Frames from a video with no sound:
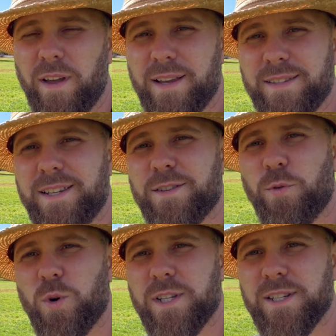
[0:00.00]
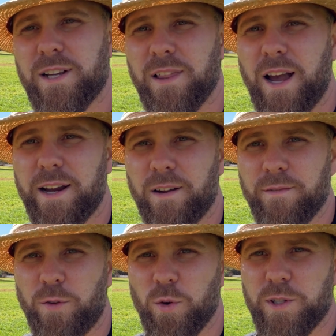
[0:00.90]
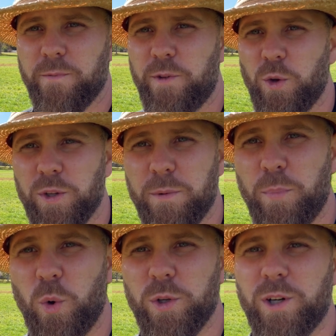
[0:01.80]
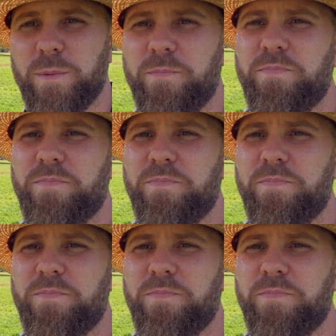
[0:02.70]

as these forces collide on Folsom Field in Boulder.